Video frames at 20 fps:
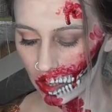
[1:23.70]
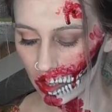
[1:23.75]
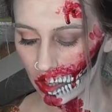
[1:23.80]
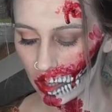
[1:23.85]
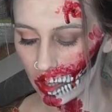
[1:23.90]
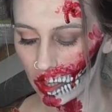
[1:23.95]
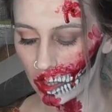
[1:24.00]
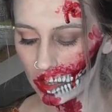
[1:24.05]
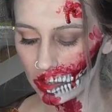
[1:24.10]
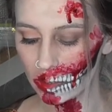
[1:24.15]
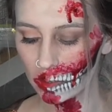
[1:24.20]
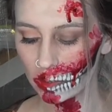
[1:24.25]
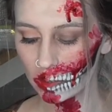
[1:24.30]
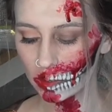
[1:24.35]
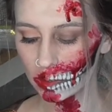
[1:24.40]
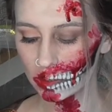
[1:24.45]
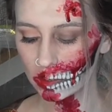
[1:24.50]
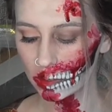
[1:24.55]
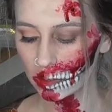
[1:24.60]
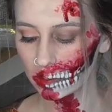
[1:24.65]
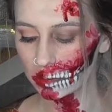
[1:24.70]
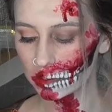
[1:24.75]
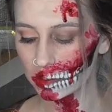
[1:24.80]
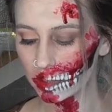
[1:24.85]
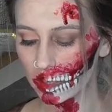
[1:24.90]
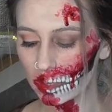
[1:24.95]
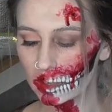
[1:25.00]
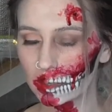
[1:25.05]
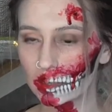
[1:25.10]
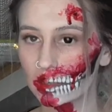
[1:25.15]
Uh, you could
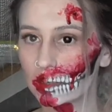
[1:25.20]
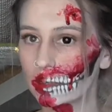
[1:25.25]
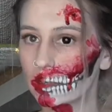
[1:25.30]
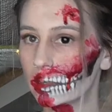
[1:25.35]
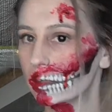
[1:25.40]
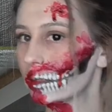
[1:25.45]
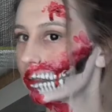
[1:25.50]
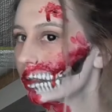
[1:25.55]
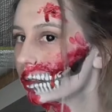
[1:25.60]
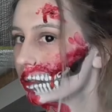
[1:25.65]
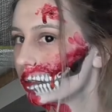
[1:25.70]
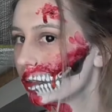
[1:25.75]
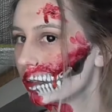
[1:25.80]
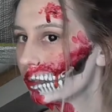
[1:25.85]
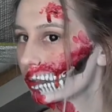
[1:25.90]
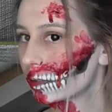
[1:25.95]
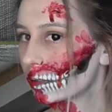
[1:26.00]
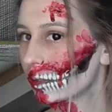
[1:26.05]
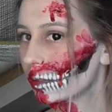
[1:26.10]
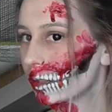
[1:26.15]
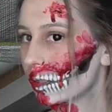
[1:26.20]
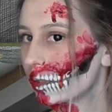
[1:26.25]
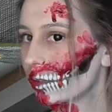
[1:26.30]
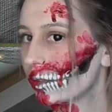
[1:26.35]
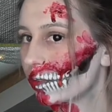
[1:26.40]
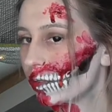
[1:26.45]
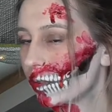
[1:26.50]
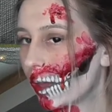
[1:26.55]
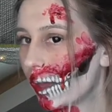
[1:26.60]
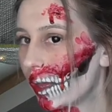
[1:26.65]
use this
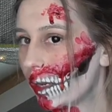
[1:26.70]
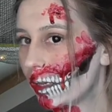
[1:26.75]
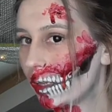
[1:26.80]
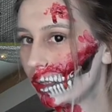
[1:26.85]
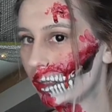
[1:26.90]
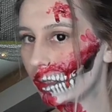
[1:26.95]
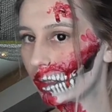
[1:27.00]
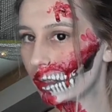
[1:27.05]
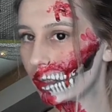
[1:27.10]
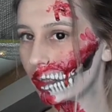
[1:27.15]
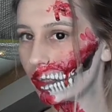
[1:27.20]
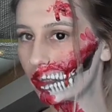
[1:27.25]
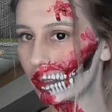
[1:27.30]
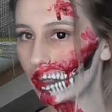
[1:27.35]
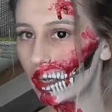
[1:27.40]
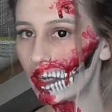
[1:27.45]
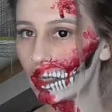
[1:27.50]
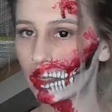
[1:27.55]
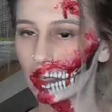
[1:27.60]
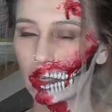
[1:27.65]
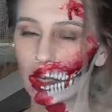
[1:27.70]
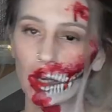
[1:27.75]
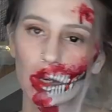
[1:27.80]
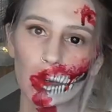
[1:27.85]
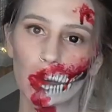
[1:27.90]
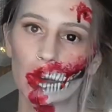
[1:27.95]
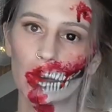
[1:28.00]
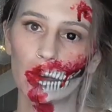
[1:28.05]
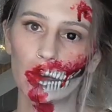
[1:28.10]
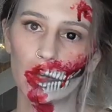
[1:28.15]
tutorial for any look that you like
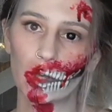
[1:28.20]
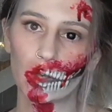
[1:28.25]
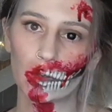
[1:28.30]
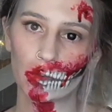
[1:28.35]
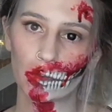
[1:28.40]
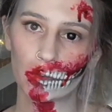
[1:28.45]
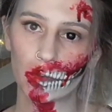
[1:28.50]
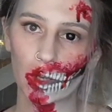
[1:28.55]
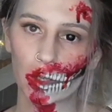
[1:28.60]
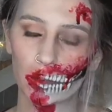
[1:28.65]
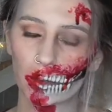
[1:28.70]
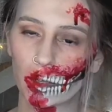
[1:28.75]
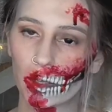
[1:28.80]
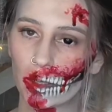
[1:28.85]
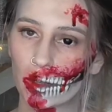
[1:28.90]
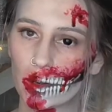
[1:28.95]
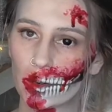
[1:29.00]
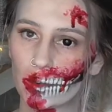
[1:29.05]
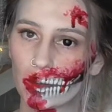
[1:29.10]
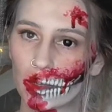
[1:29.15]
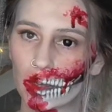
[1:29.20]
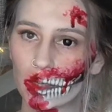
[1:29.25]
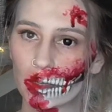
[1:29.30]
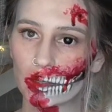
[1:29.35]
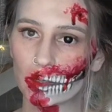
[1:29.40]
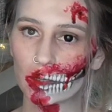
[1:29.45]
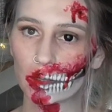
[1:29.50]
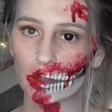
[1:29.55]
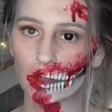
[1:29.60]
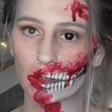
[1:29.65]
or you can follow along with
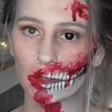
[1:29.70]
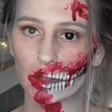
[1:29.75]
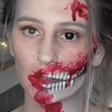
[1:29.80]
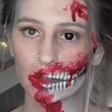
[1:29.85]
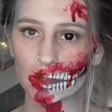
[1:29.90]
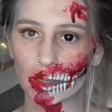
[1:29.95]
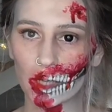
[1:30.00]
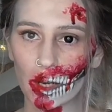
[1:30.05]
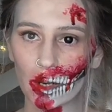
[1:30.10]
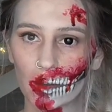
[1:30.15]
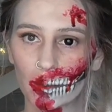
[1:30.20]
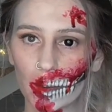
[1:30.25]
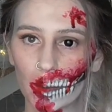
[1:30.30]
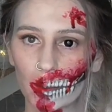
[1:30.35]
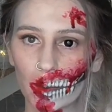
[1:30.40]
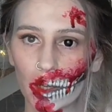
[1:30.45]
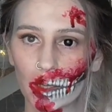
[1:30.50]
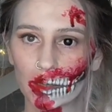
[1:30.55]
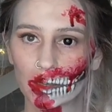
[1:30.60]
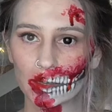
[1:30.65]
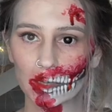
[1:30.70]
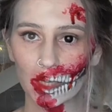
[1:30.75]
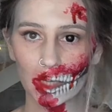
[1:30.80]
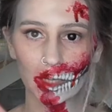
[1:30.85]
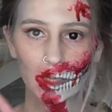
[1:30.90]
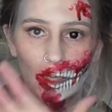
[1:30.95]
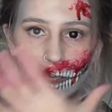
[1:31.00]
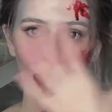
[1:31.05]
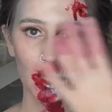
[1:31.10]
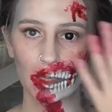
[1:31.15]
the tutorials that I'll be
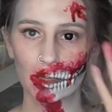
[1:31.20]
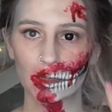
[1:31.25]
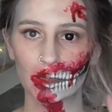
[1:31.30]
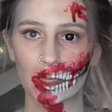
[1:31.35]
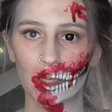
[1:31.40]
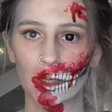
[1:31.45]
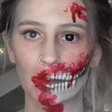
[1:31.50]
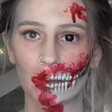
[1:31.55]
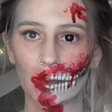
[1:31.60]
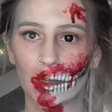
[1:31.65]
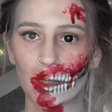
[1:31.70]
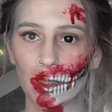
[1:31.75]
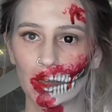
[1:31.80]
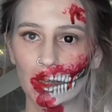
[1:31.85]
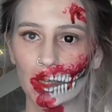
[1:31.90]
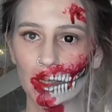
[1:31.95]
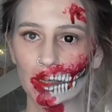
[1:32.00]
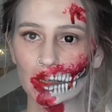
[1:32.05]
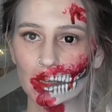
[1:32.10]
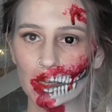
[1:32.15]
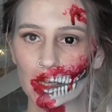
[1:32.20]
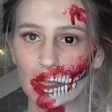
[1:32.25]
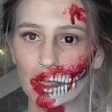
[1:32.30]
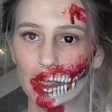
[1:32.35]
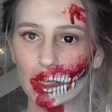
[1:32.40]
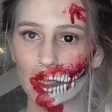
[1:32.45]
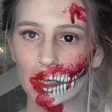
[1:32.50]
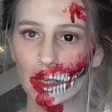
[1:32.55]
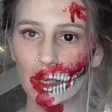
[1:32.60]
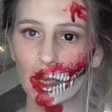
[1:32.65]
posting to complete this
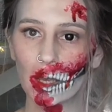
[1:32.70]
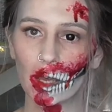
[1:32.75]
look,